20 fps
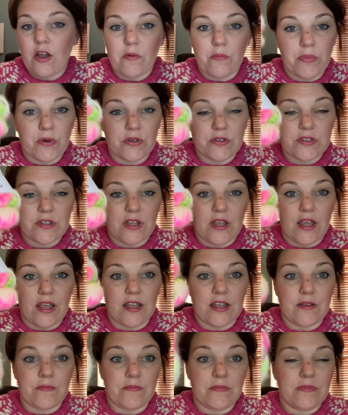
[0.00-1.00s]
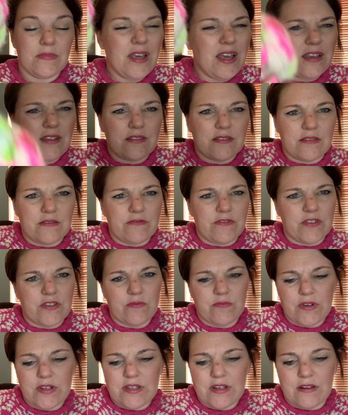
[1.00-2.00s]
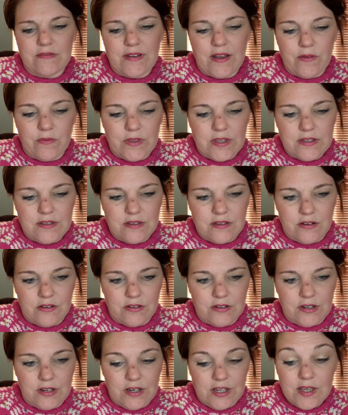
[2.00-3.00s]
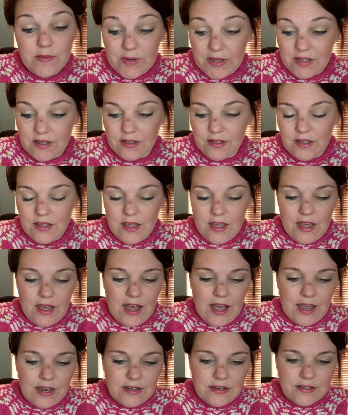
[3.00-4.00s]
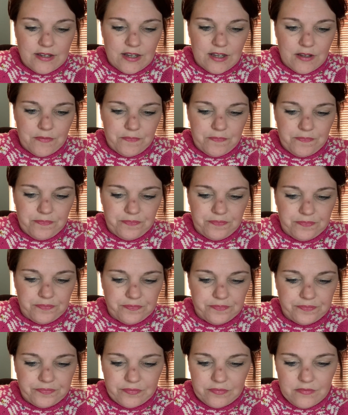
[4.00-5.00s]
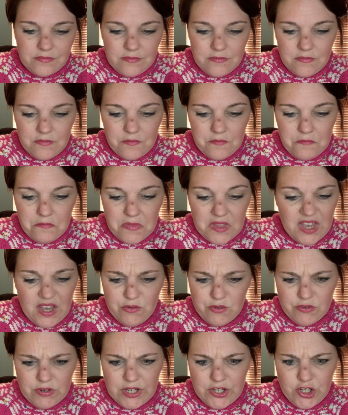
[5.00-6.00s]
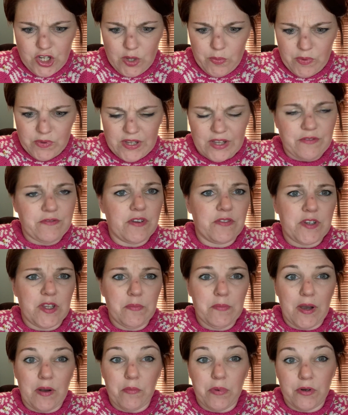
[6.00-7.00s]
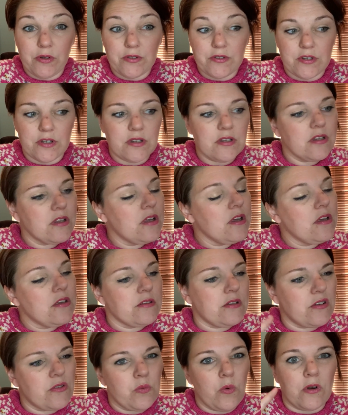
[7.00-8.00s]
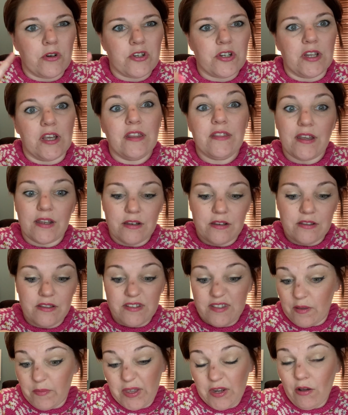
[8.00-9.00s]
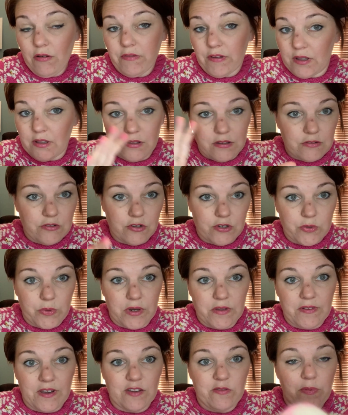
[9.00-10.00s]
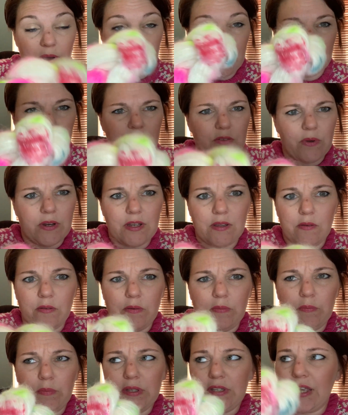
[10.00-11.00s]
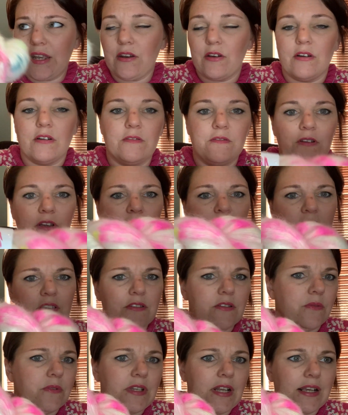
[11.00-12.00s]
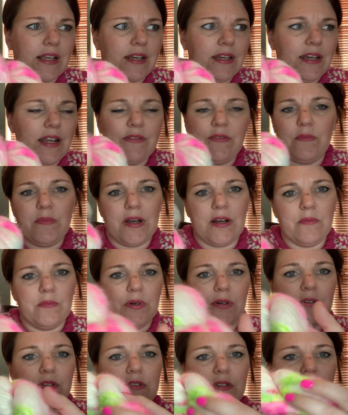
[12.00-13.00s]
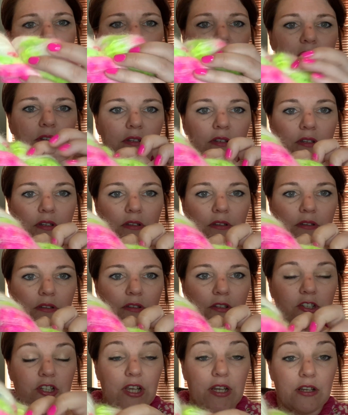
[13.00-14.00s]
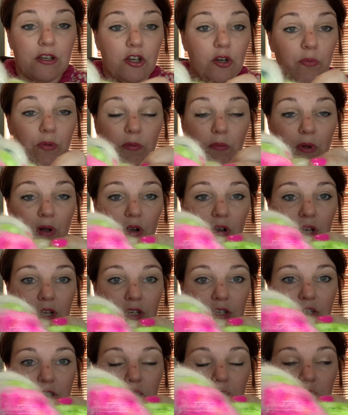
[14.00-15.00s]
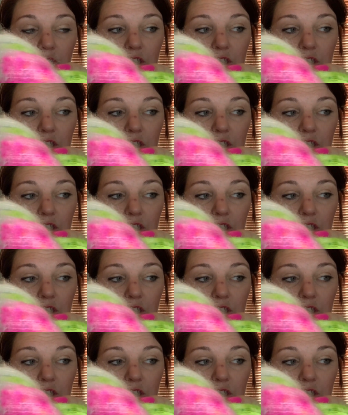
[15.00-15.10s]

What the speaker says: But yes, for some reason I found this on eBay, and yeah, it was really cheap. It was like £15 posted. So I just watched then they sent me an offer and took 20% off. So it was like £11 posted. She had a couple more actually.